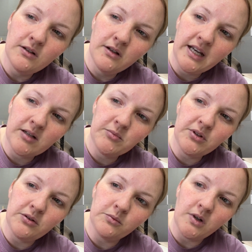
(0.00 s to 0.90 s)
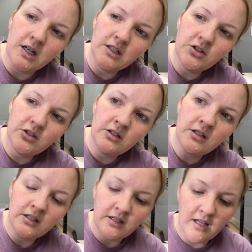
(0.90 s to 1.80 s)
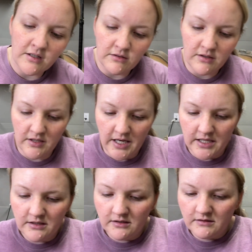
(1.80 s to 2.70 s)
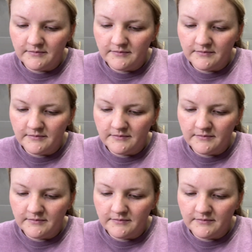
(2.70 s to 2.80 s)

I can put the wash and that'll look nice.